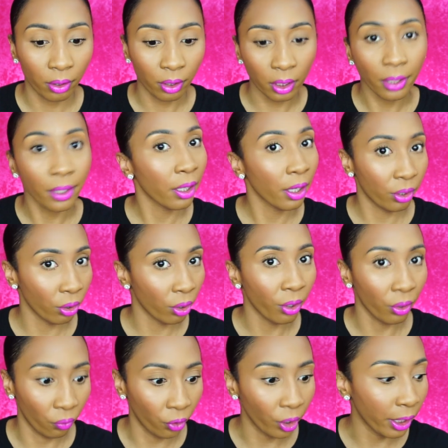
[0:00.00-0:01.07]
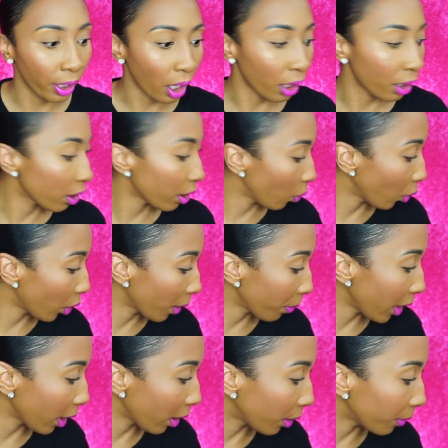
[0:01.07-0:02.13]
since I started really honestly
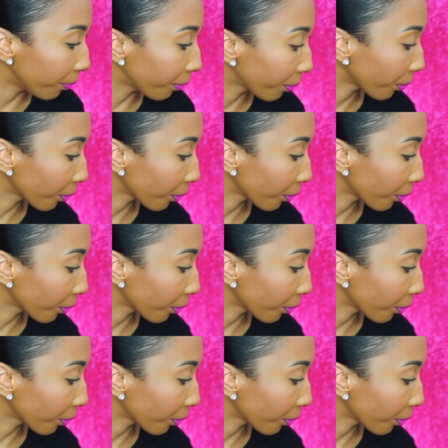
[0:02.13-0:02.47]
wearing makeup.